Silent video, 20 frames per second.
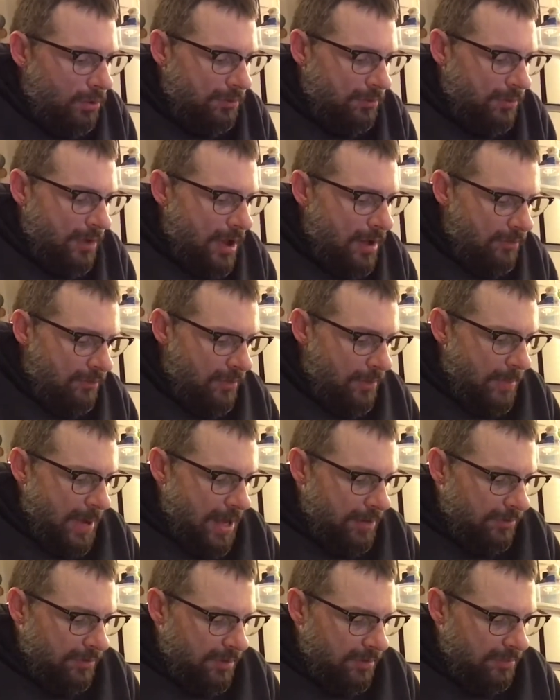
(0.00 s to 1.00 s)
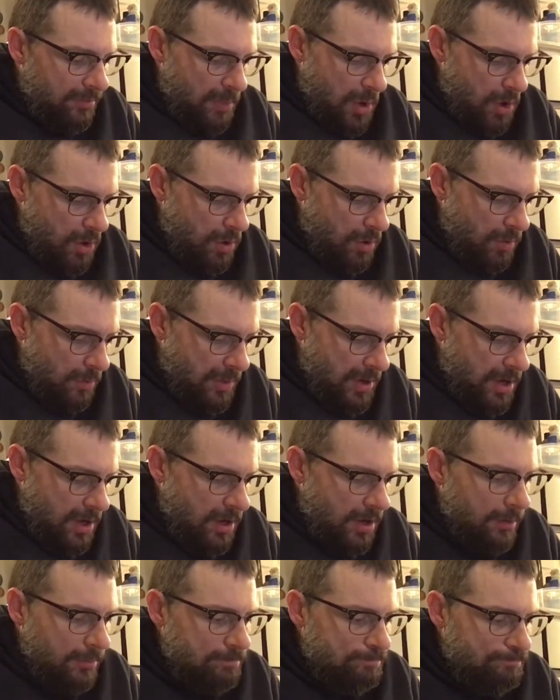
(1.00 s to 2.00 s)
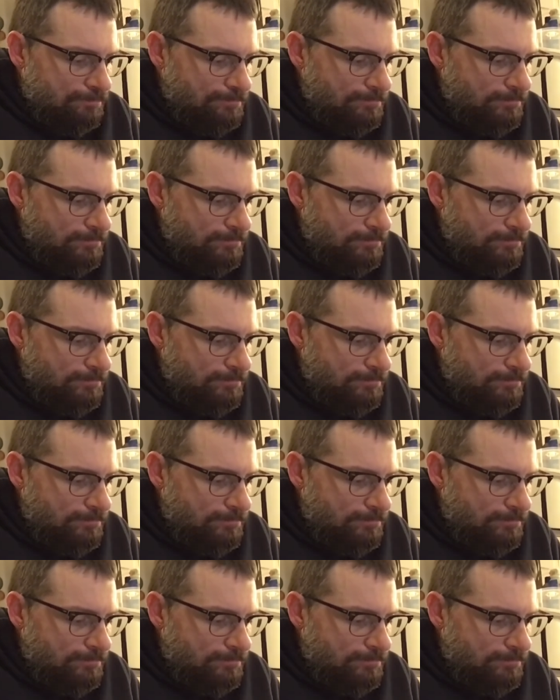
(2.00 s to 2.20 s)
stuff about this poem.